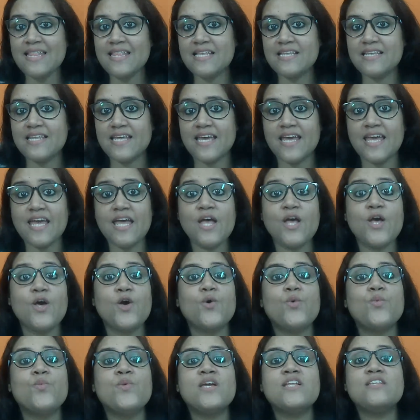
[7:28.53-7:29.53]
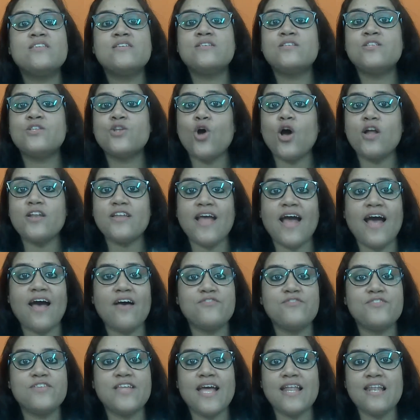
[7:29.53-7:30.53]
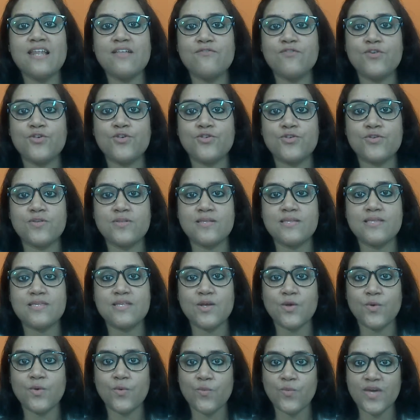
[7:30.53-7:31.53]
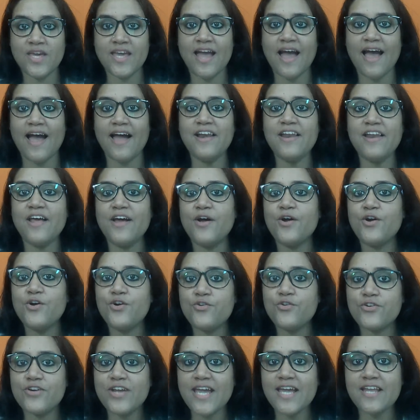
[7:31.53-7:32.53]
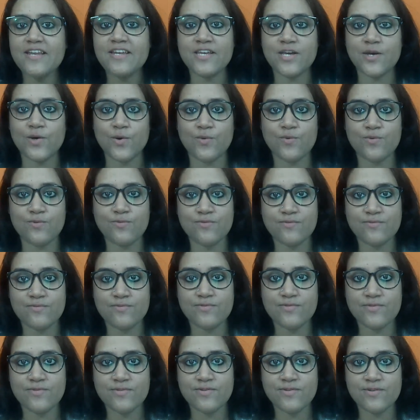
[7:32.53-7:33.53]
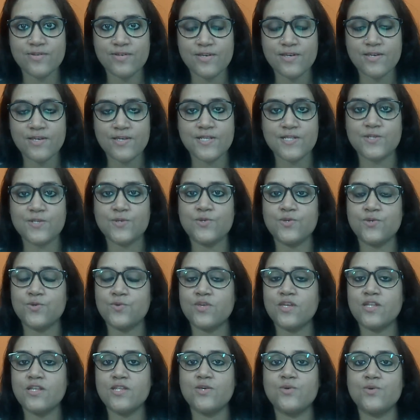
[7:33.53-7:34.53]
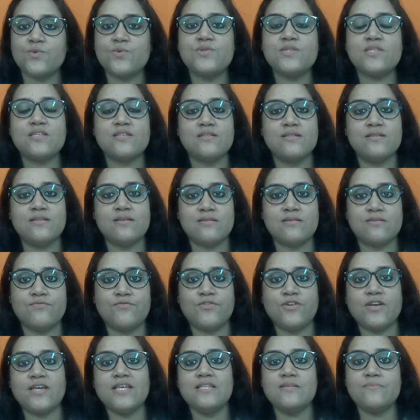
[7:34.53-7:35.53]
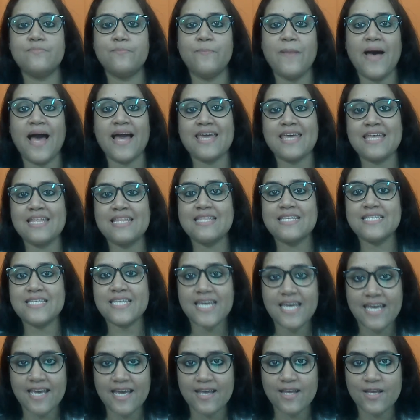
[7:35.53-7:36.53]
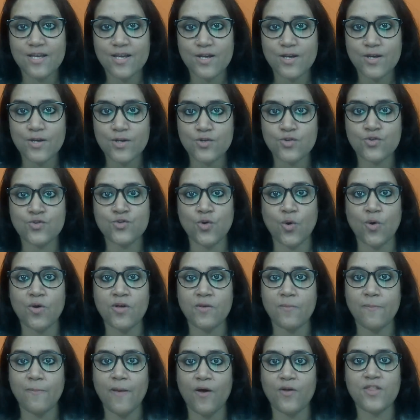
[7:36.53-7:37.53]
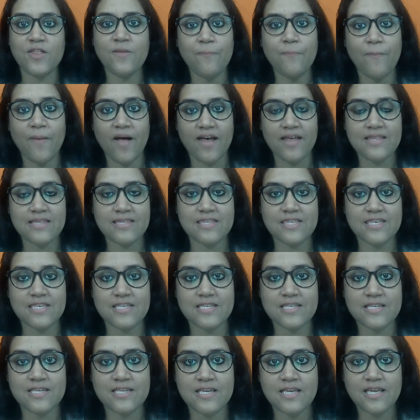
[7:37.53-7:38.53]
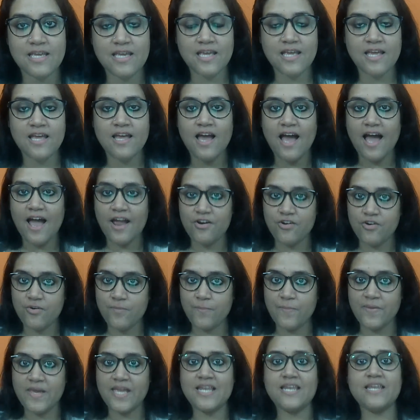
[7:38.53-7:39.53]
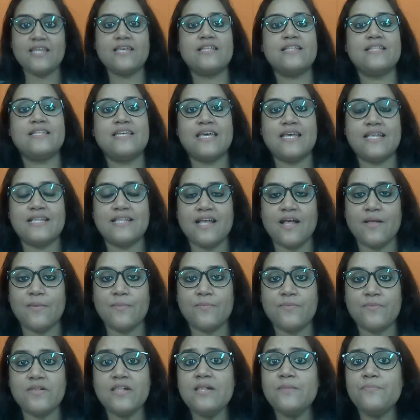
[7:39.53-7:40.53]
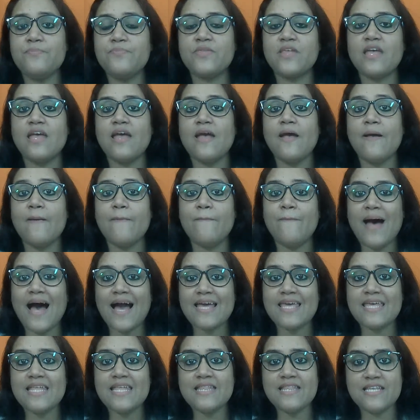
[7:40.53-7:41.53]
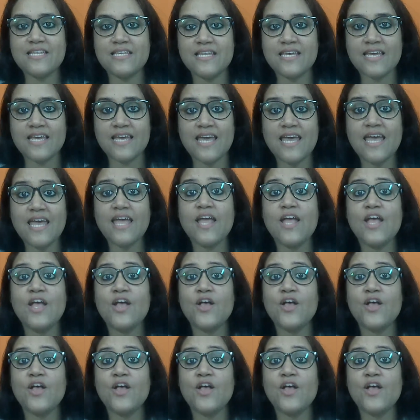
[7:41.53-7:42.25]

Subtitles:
day, we did not have televisions. We had radio. So you can use this phrase back in the day to talk about the past. I repeat the example. Back in the day,